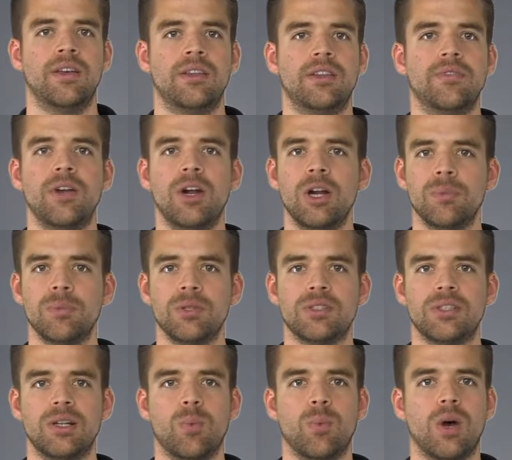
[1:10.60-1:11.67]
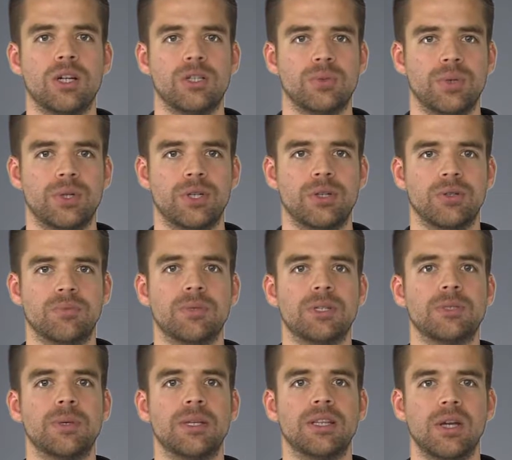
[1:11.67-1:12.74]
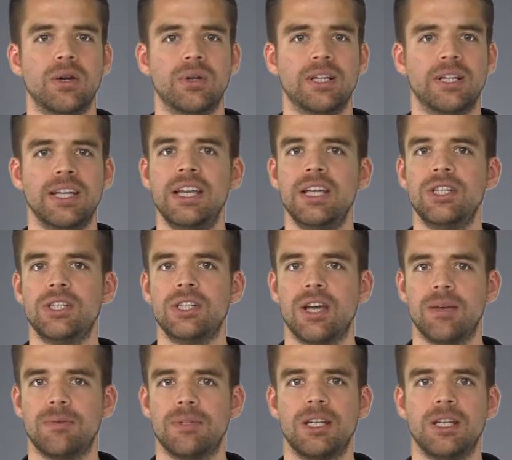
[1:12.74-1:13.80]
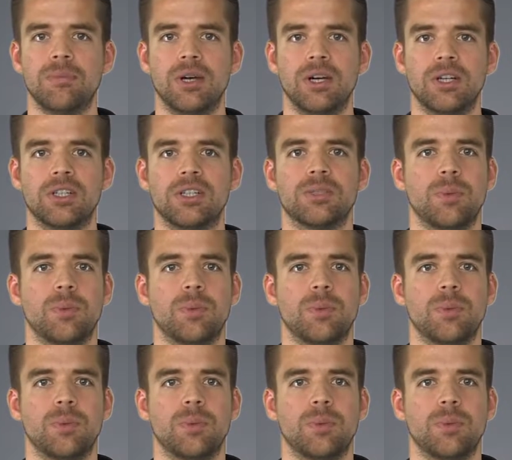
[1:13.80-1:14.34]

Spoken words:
The variables in a watch window must be loaded each time the debugger is